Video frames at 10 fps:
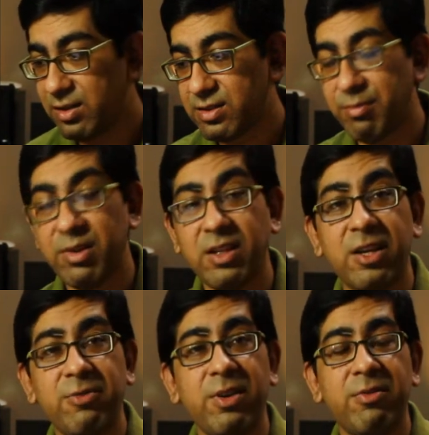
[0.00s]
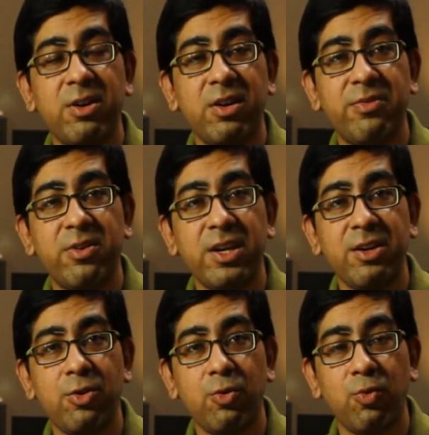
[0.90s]
something that we were
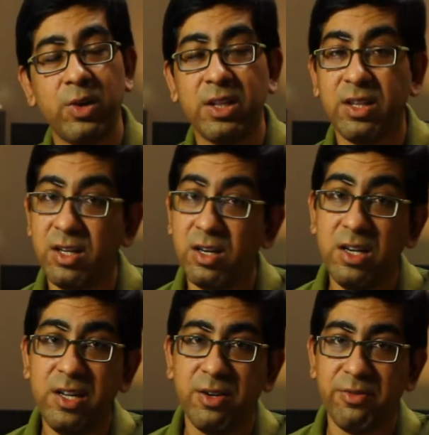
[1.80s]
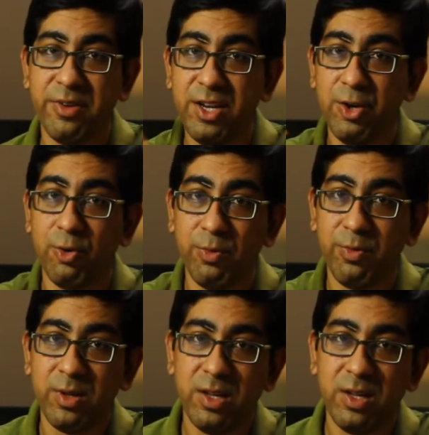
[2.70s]
referring to in the earlier video,